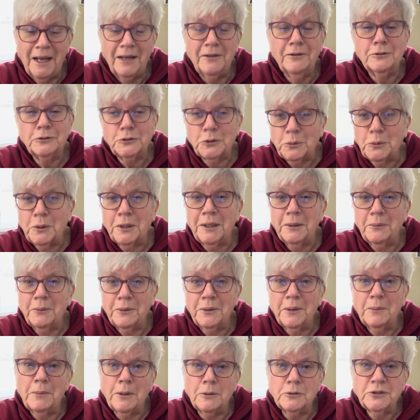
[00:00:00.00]
and those are really
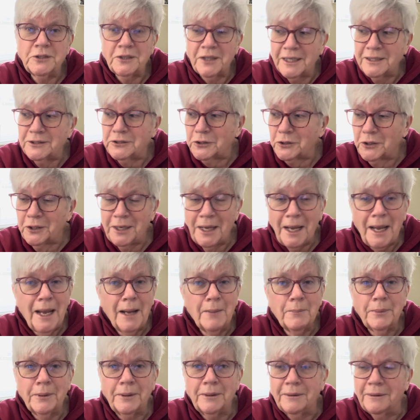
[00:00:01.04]
when the most things are going to
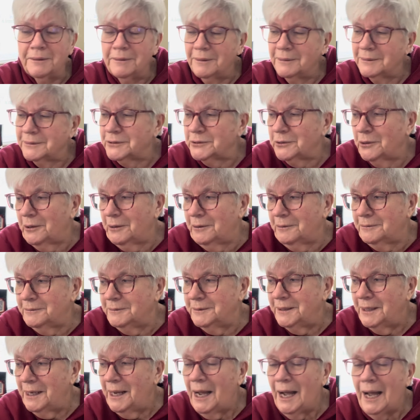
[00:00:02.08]
happen.
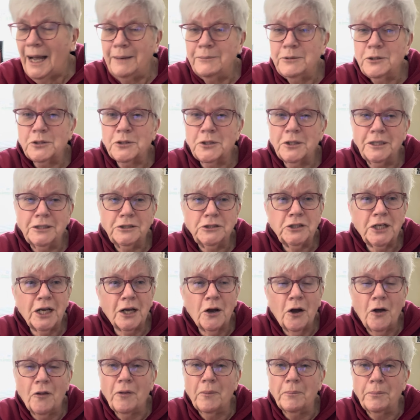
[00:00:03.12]
So I'm just going to check
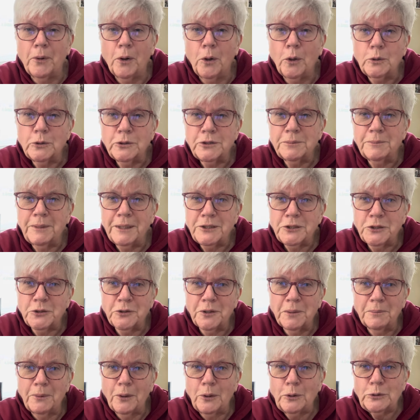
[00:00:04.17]
all the bolts, make sure
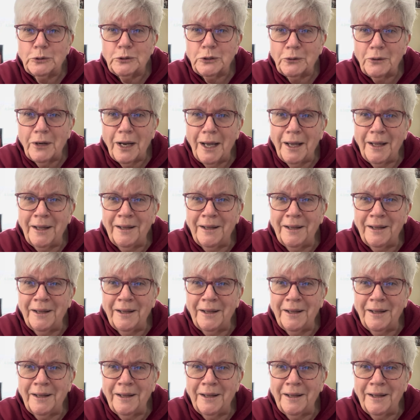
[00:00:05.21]
the bolts are on.